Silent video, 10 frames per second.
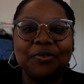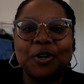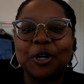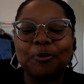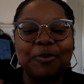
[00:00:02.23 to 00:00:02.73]

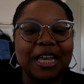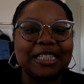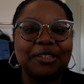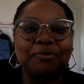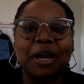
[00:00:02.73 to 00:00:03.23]
Welcome back
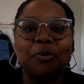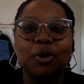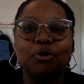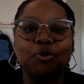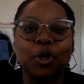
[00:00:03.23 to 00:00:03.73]
to my
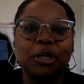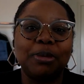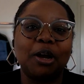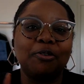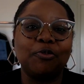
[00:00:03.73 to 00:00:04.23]
140
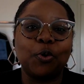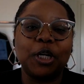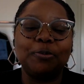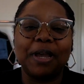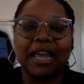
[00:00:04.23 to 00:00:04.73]
by
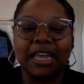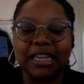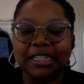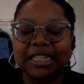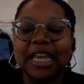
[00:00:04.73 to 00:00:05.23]
40
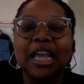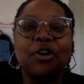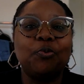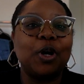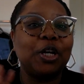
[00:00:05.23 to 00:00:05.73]
page
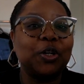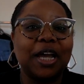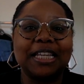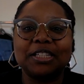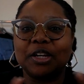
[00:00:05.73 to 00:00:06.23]
where you
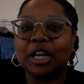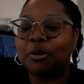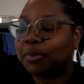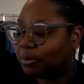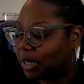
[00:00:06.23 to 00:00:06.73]
guys are
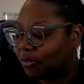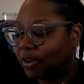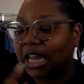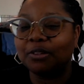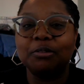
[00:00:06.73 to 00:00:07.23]
helping me,
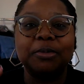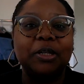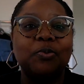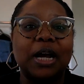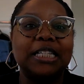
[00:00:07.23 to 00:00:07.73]
following
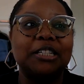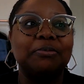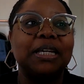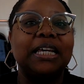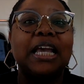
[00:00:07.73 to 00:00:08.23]
me, watching
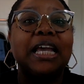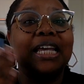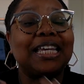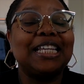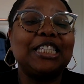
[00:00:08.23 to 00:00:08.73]
me
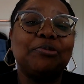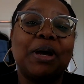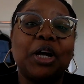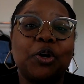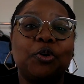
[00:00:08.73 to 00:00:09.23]
get to
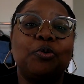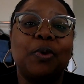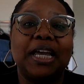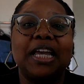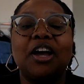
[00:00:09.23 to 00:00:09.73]
my goal
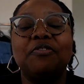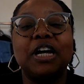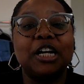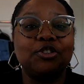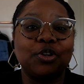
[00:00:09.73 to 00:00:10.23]
weight of
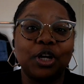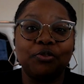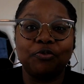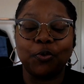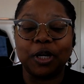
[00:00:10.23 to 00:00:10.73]

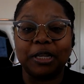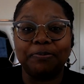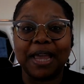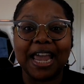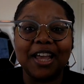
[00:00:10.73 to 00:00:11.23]
140
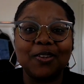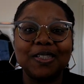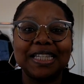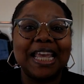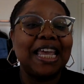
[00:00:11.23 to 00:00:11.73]
pounds.